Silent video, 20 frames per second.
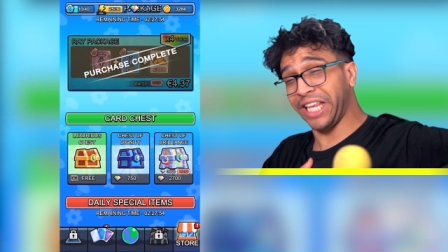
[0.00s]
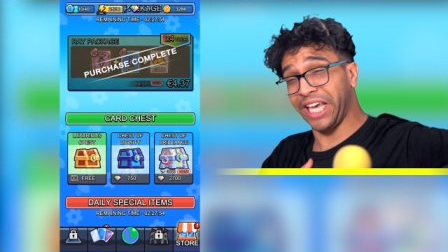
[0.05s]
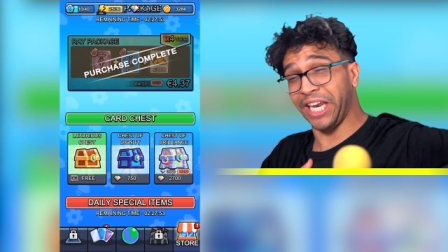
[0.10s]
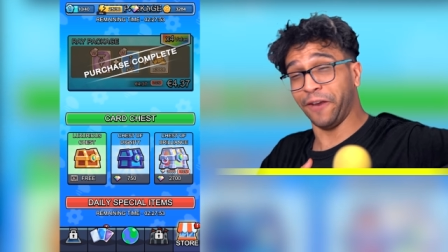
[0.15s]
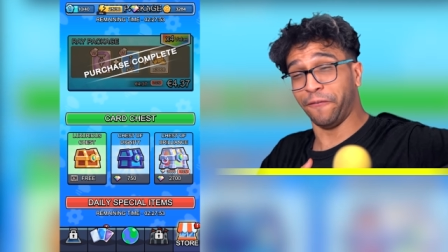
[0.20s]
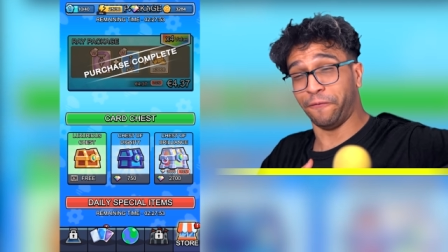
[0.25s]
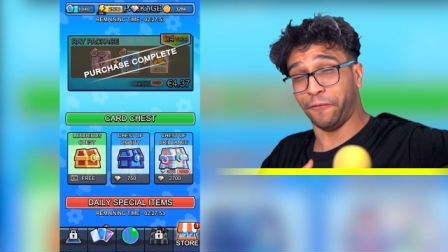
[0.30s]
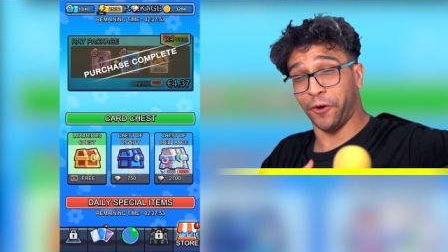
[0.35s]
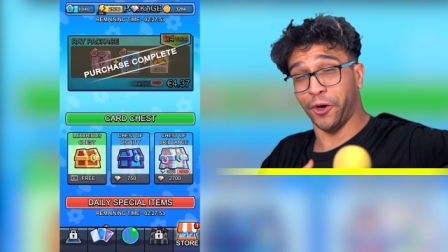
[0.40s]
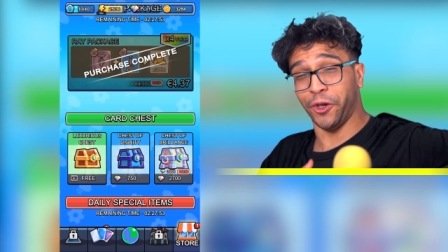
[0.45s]
did
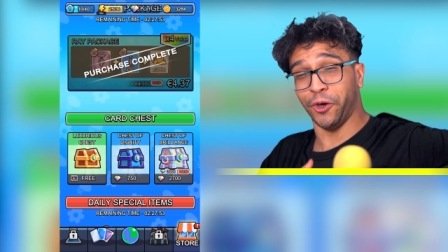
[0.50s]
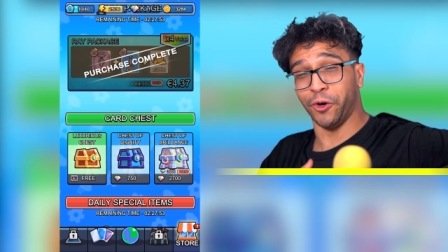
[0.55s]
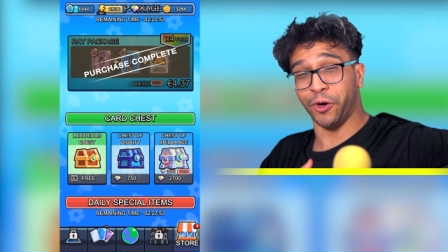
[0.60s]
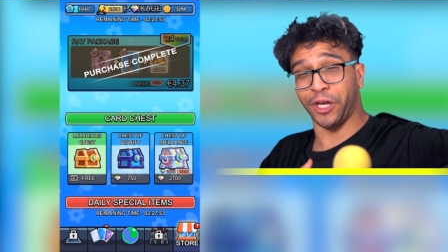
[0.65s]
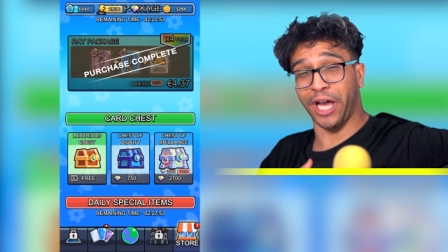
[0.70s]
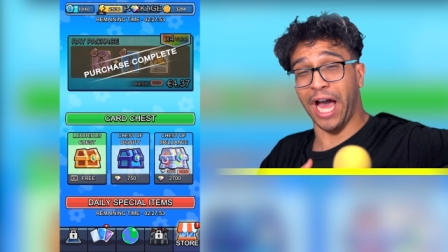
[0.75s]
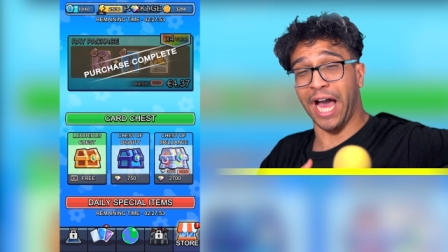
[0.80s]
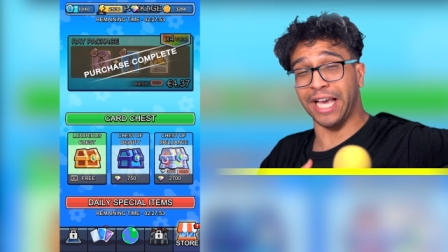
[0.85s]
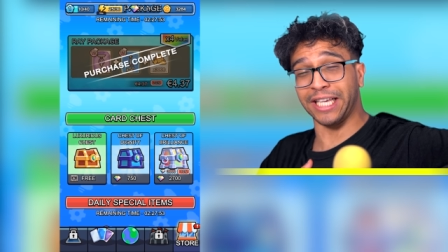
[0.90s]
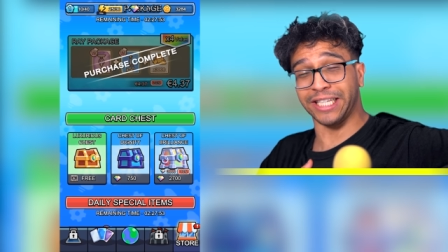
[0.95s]
it for you
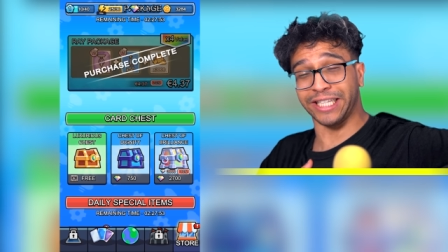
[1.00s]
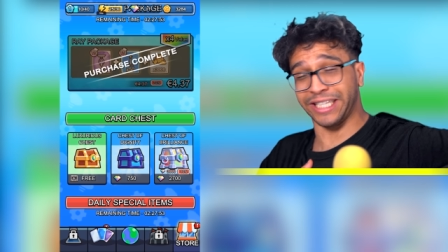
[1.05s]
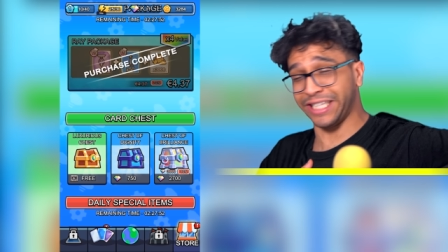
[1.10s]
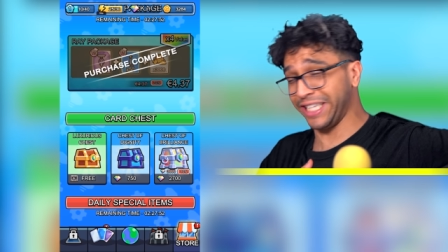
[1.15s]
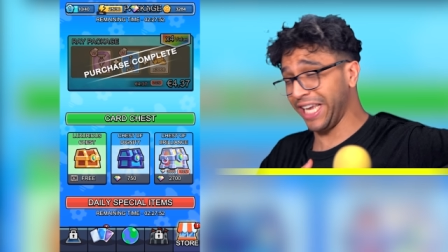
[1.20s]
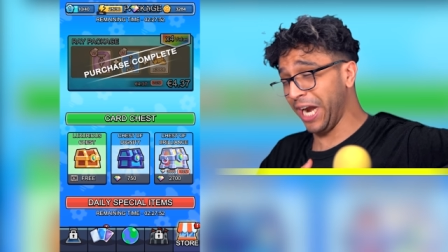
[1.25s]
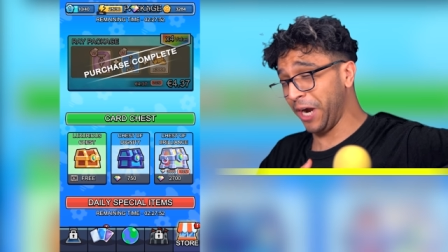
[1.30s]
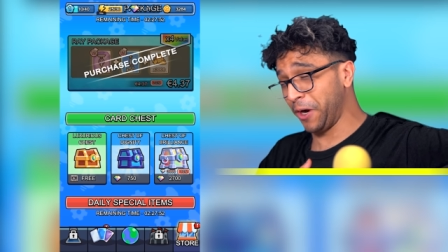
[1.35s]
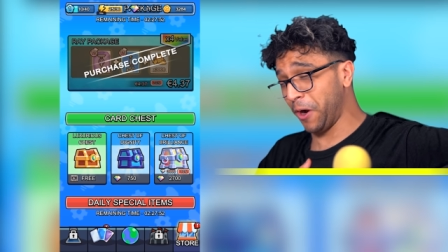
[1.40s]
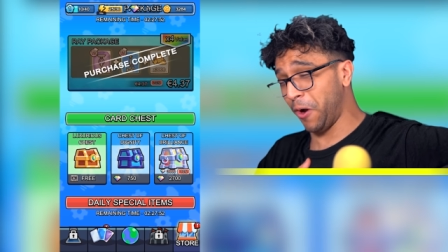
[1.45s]
guys.
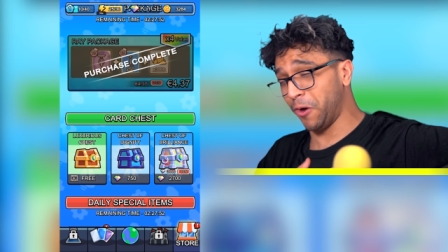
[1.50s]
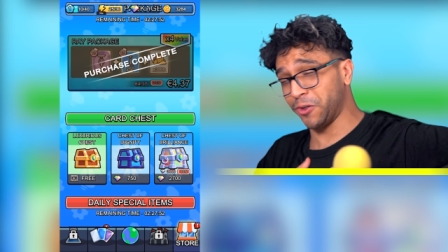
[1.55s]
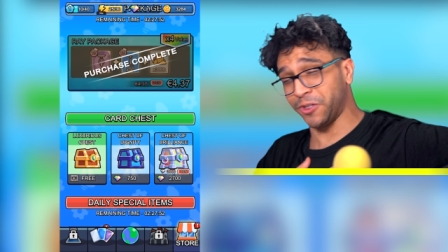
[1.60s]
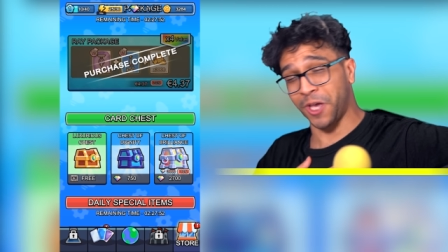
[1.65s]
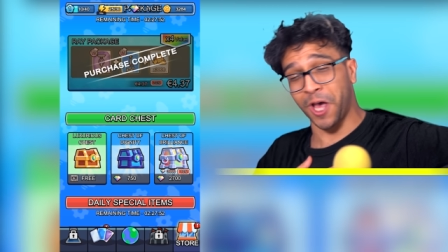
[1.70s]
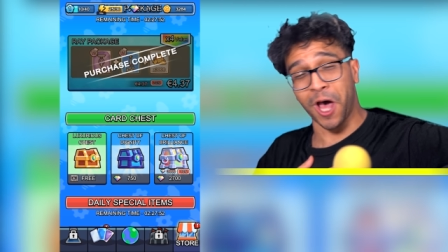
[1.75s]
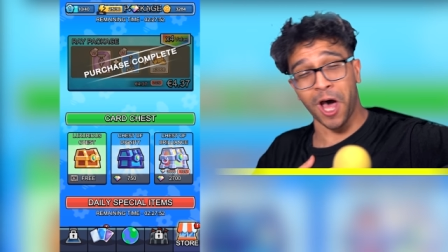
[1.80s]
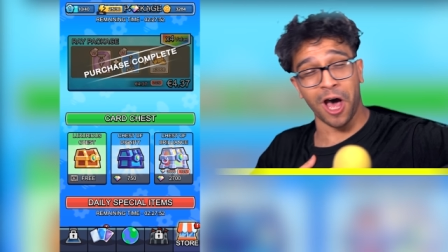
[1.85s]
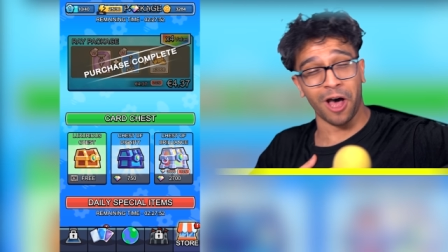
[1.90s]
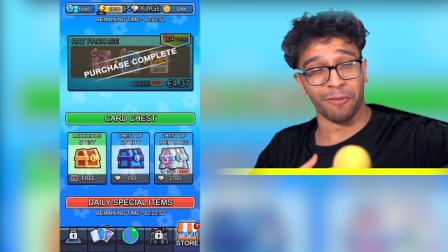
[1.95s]
There goes
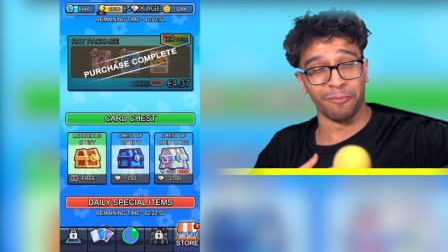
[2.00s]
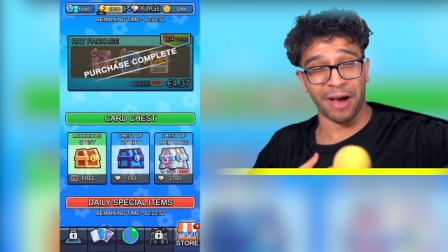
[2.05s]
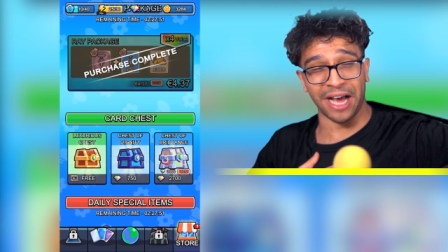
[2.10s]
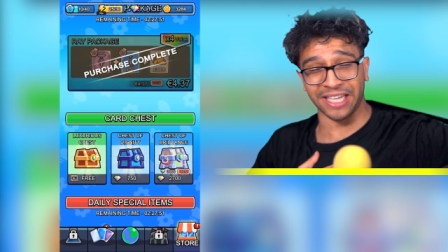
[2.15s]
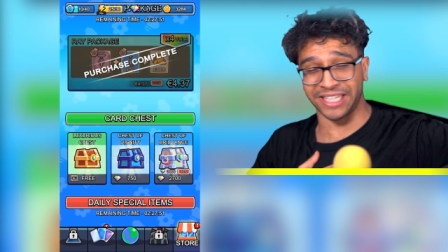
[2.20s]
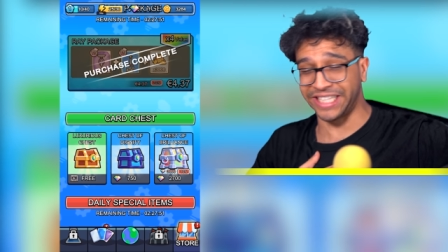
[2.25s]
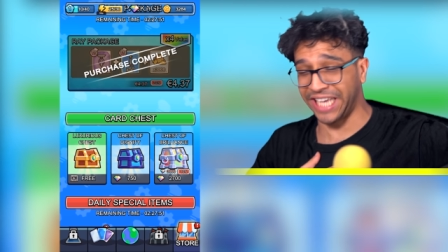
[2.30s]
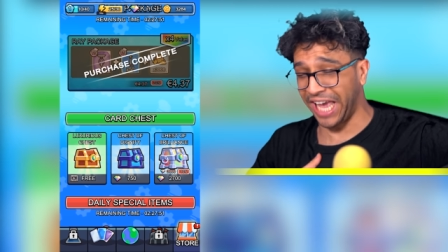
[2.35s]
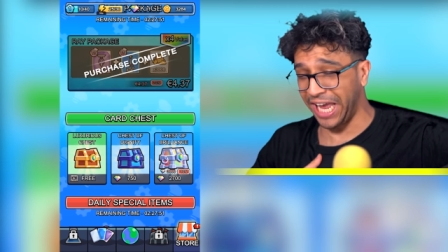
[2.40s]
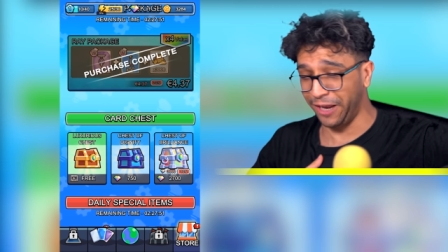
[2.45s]
all my
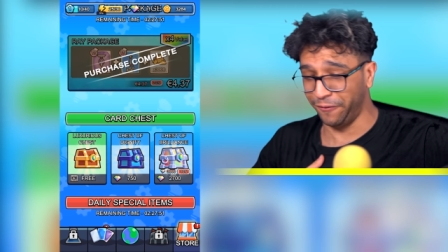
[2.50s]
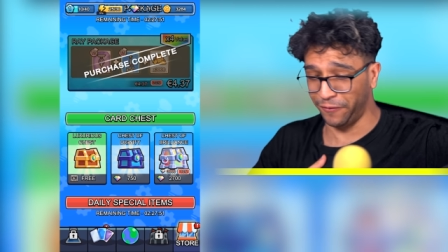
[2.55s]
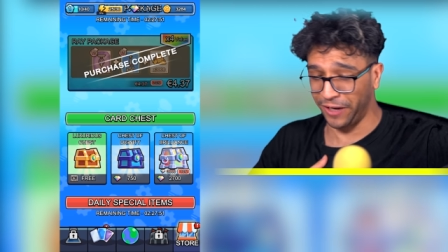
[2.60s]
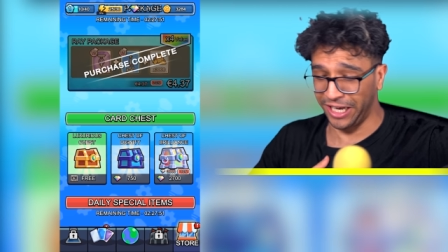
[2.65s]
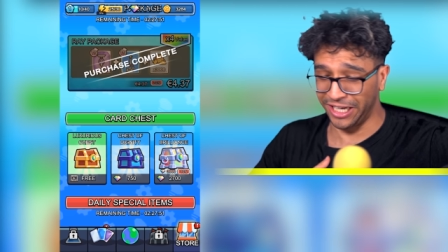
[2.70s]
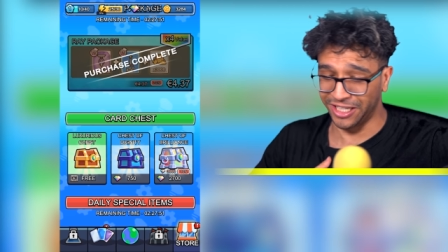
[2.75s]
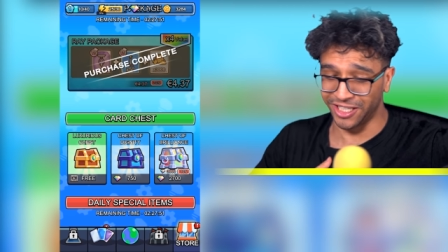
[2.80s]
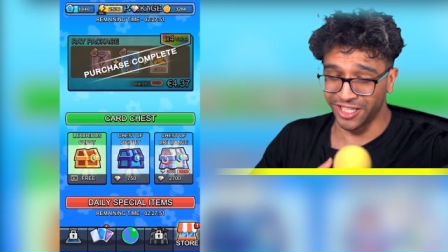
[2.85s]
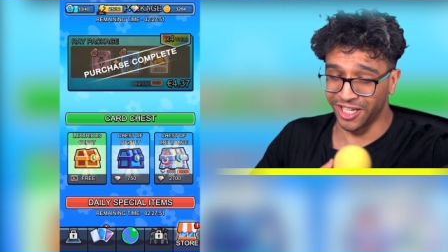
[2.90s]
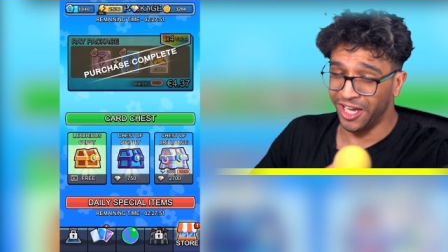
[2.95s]

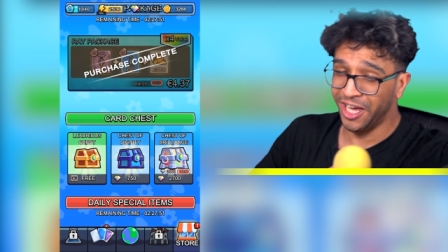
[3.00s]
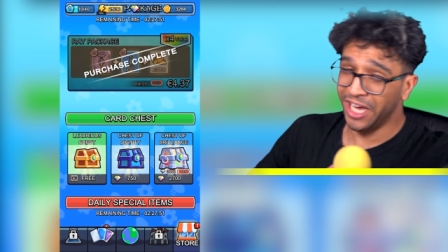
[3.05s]
savings.